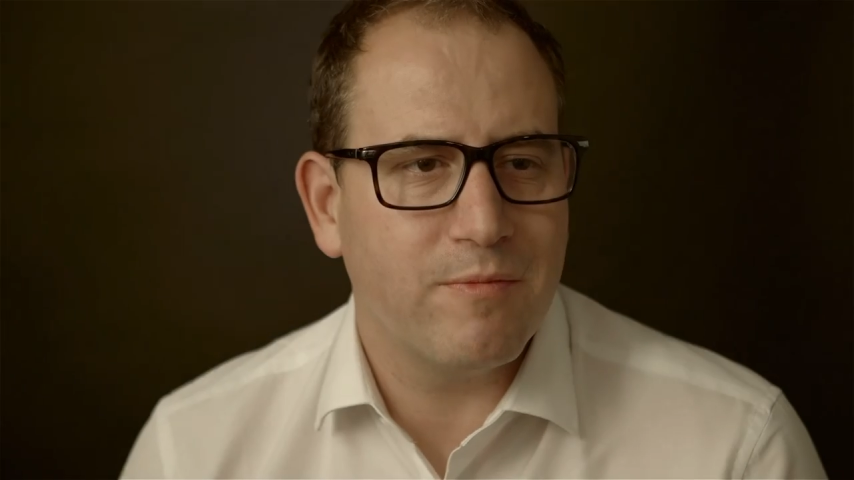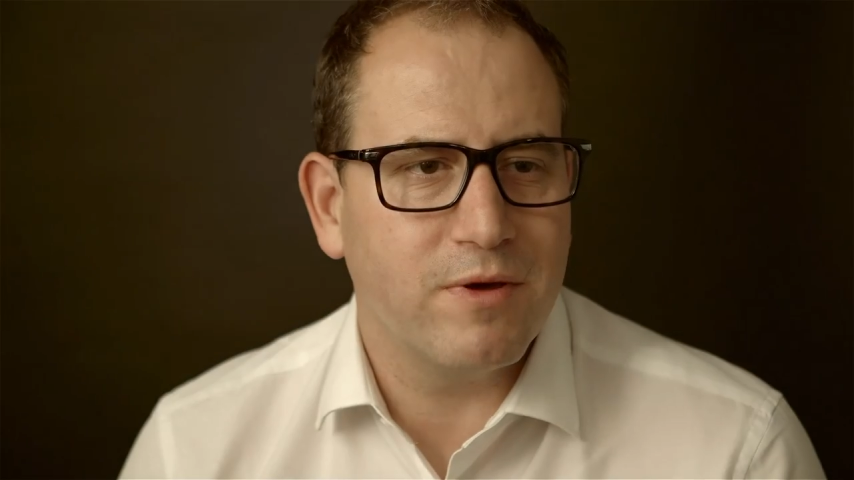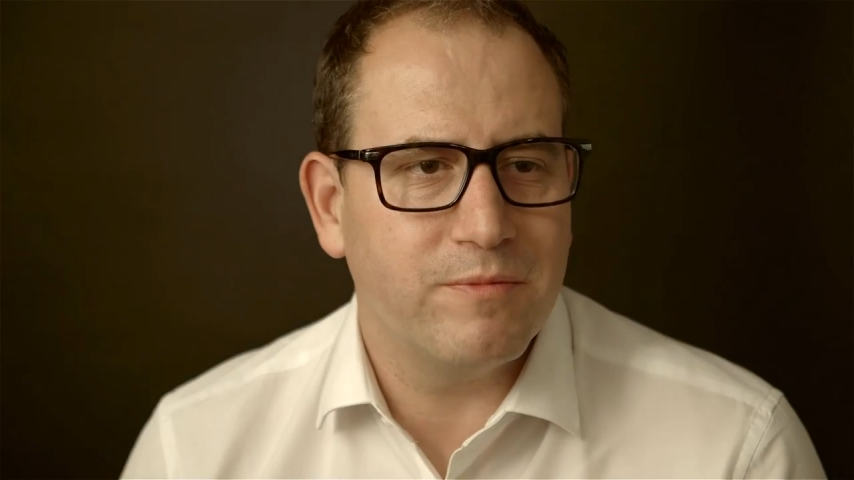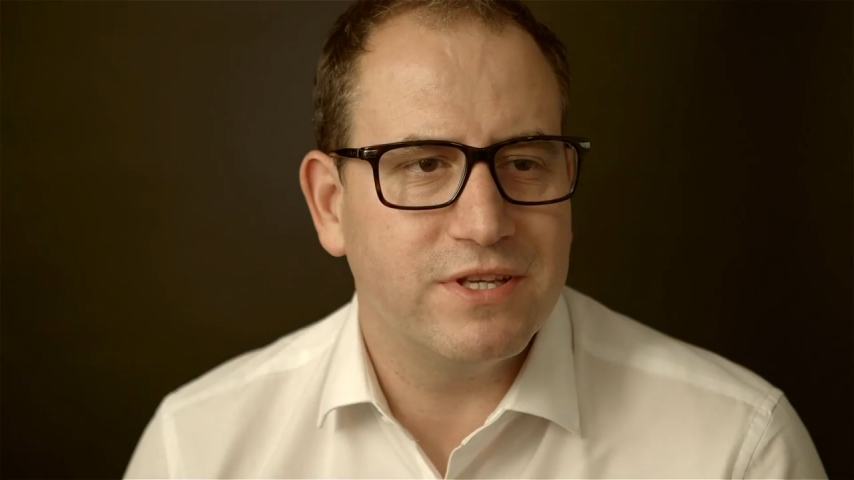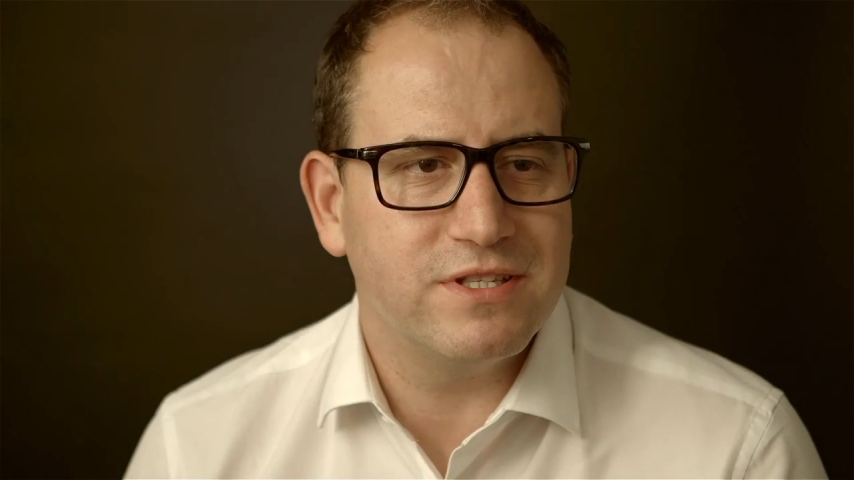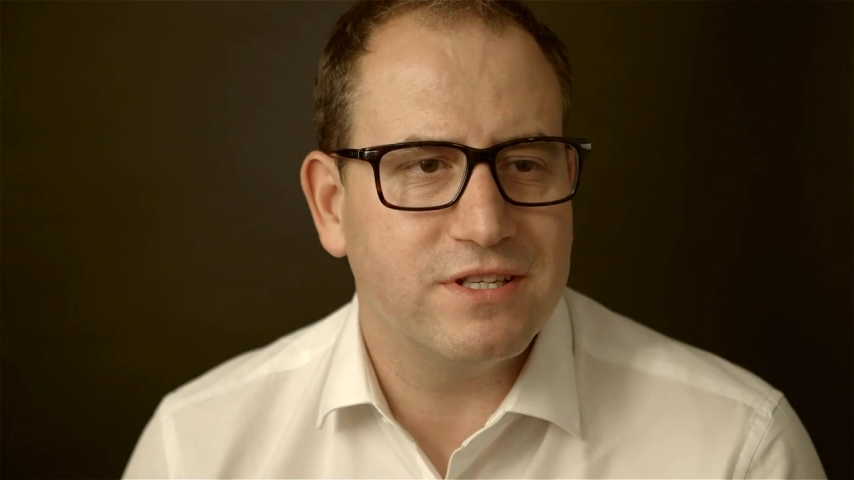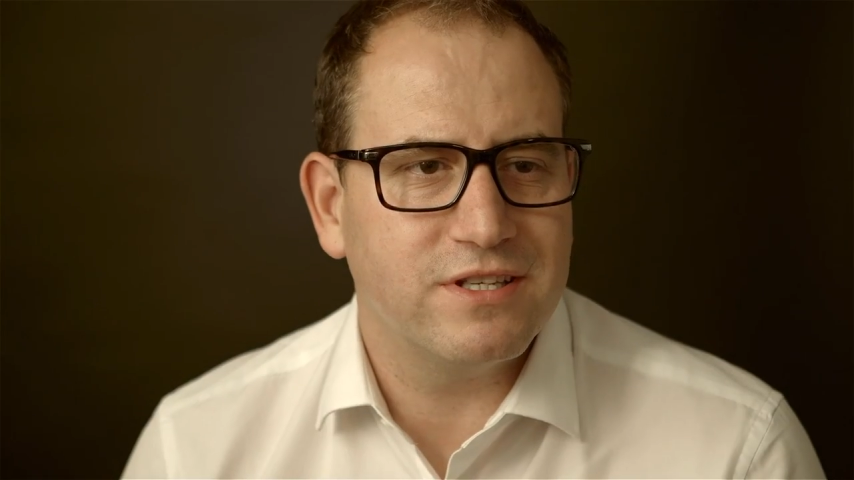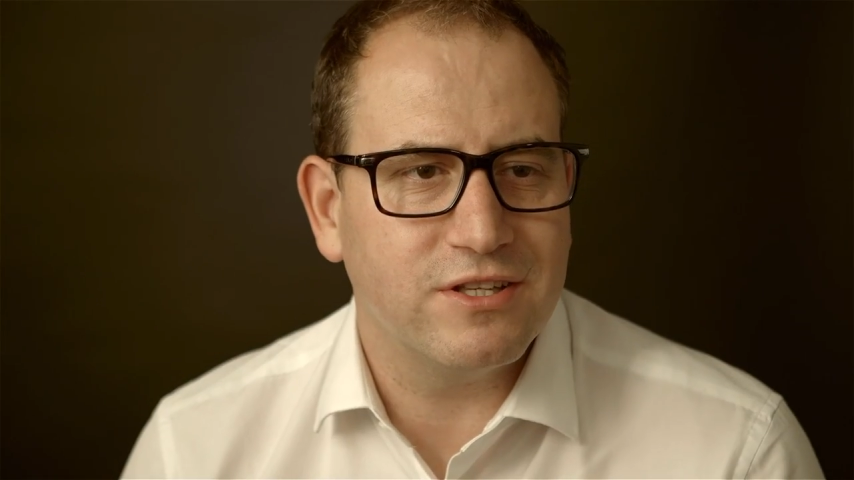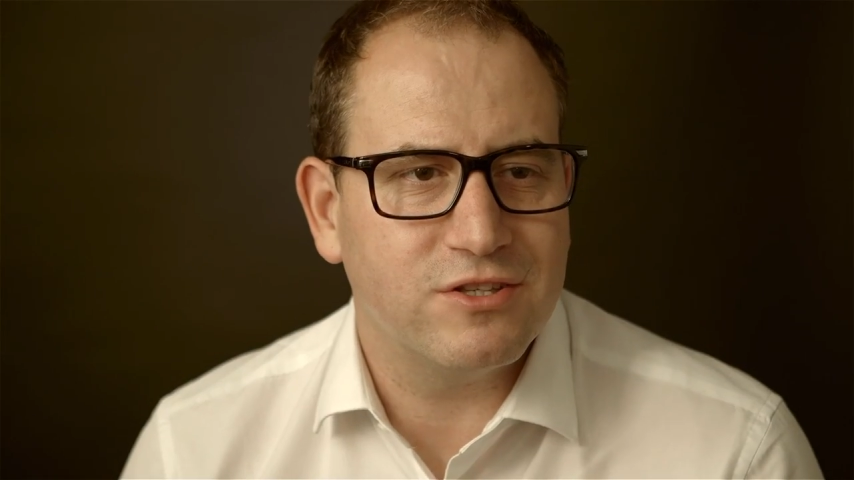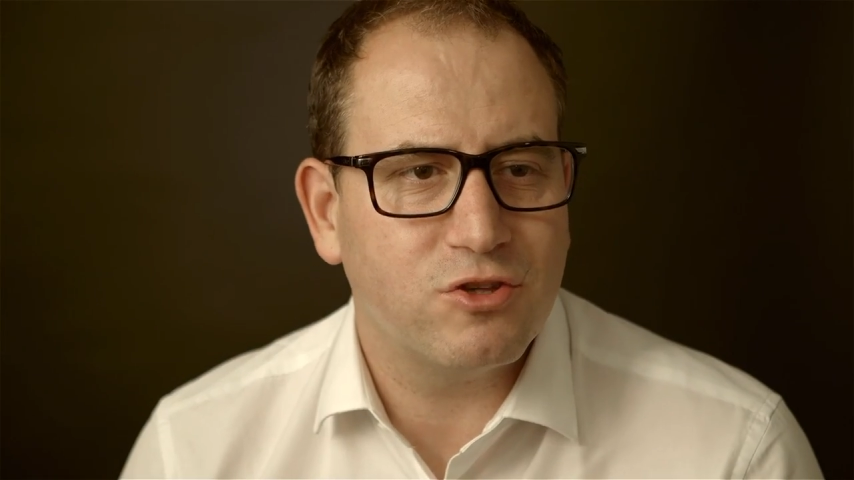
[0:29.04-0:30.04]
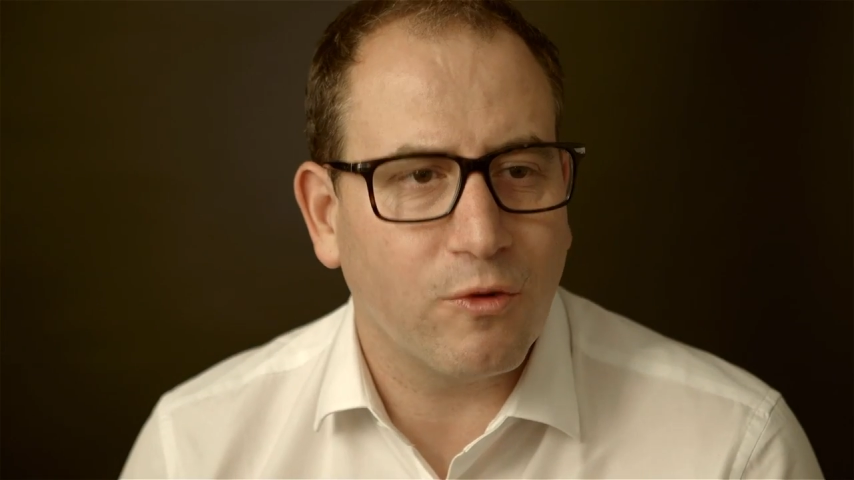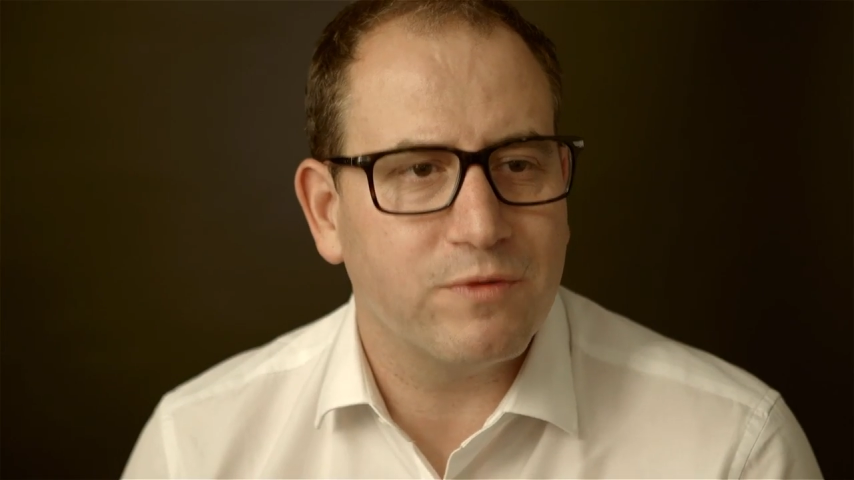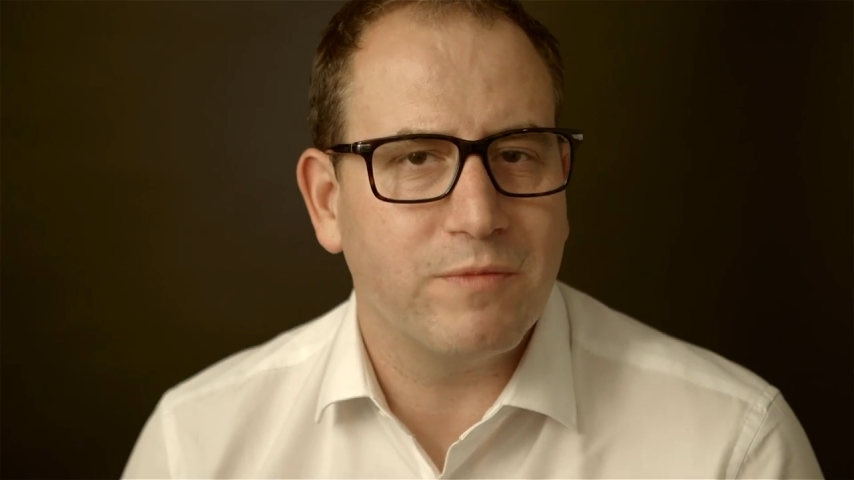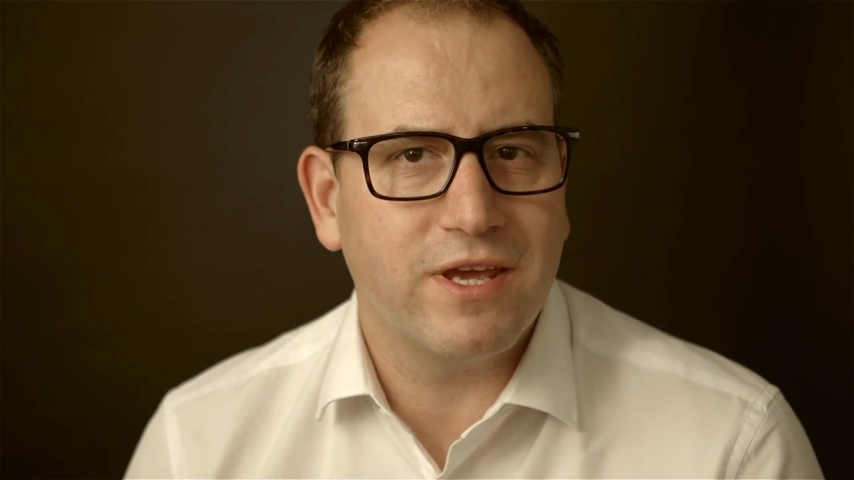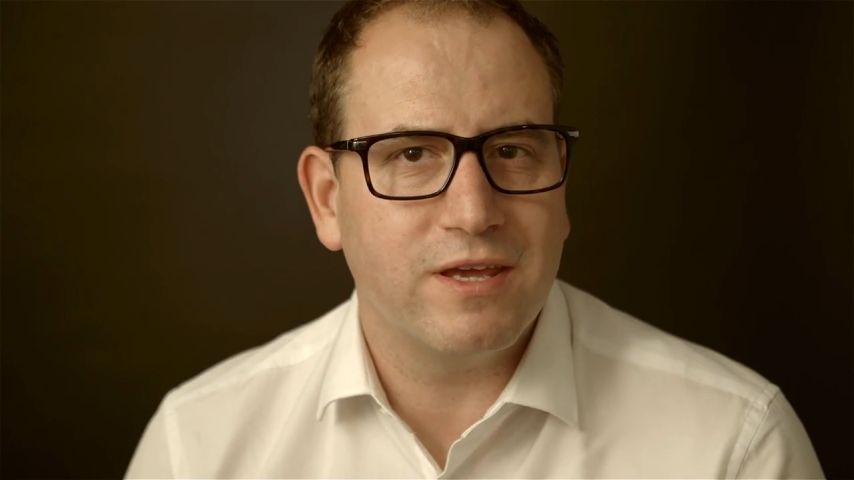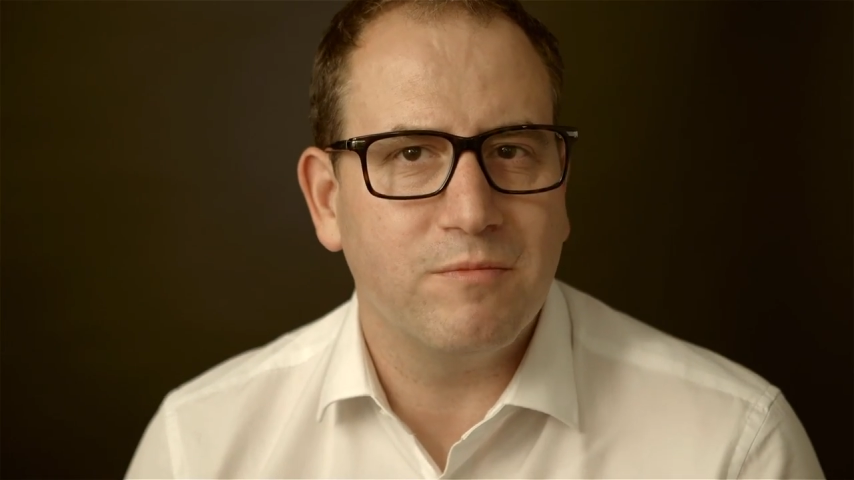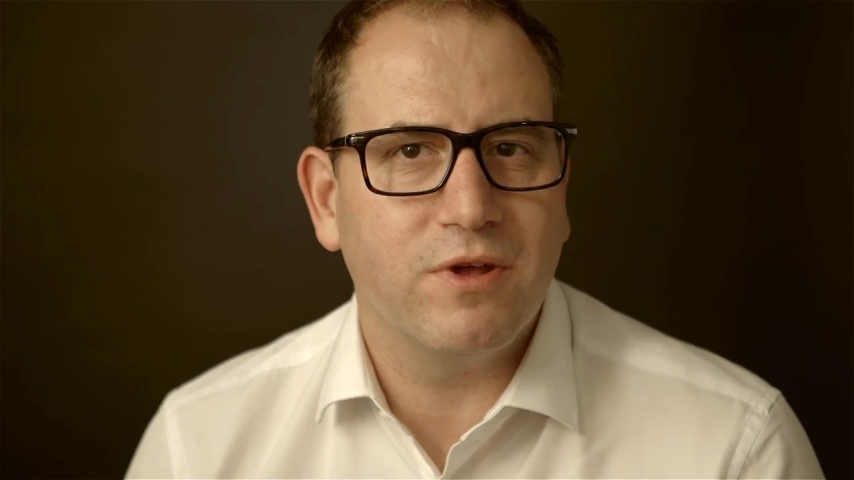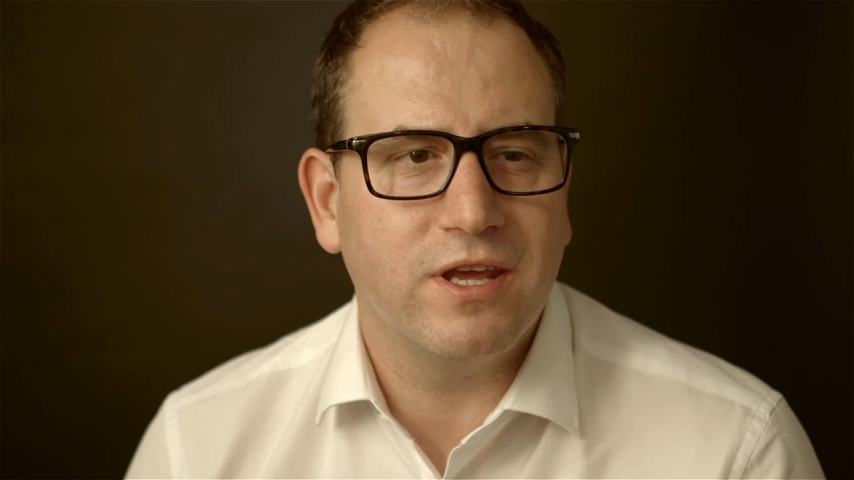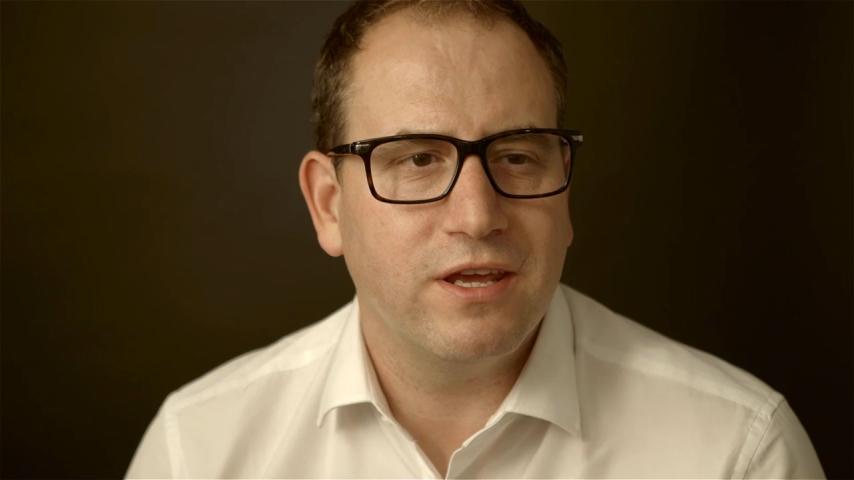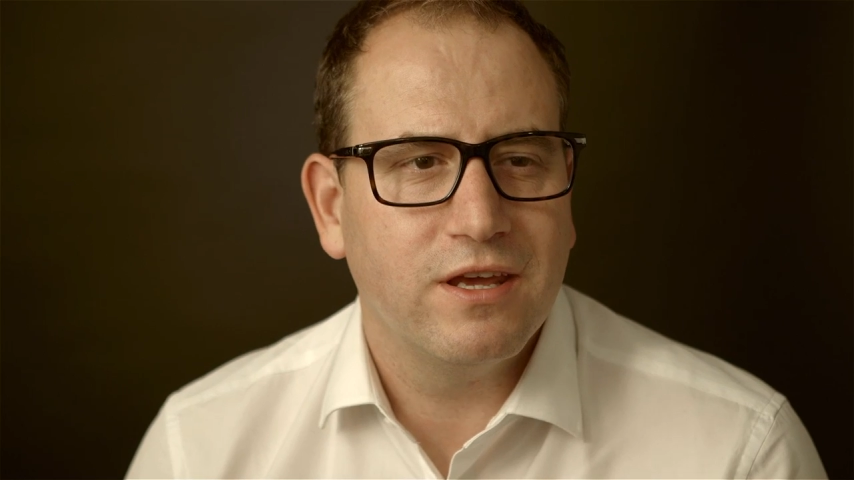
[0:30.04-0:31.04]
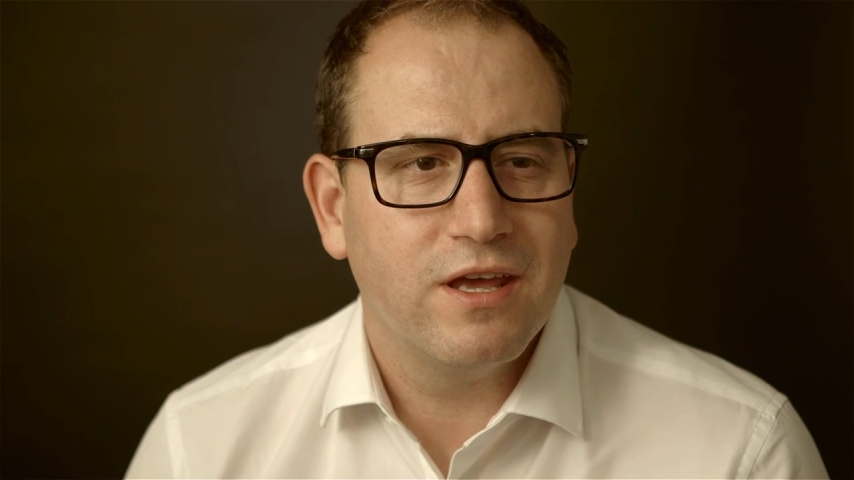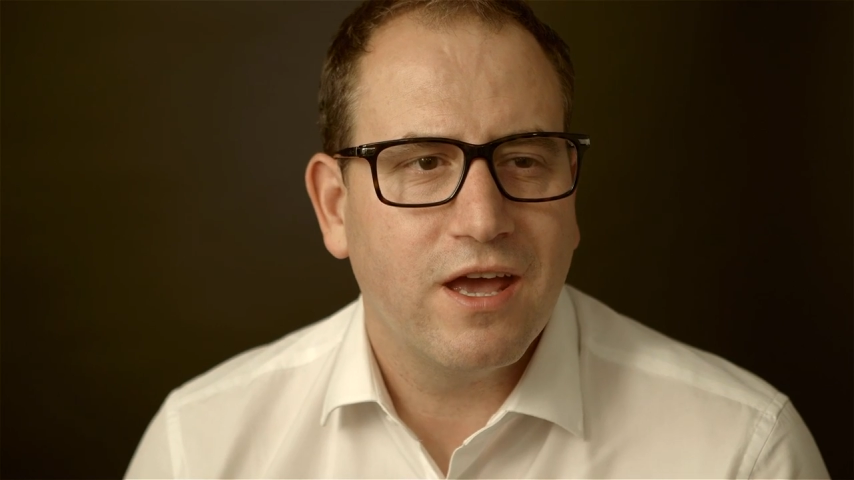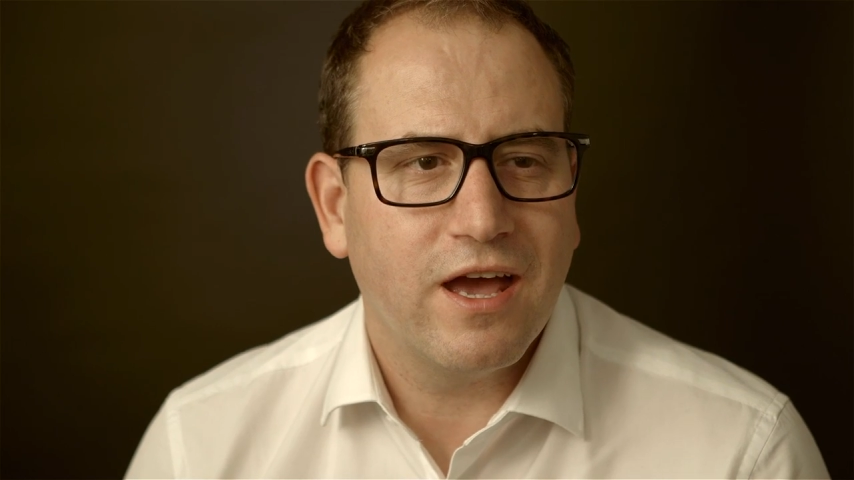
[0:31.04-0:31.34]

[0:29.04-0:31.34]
about my business and stopped making money